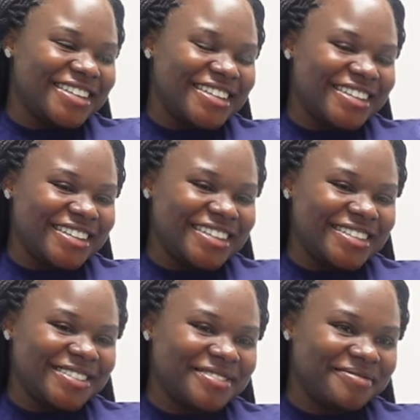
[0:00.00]

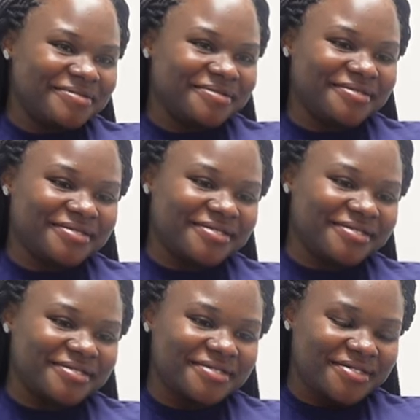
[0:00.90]

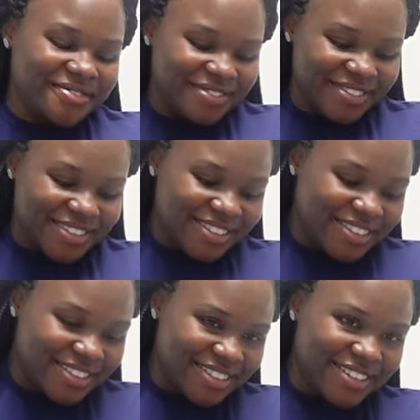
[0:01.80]
[no speech]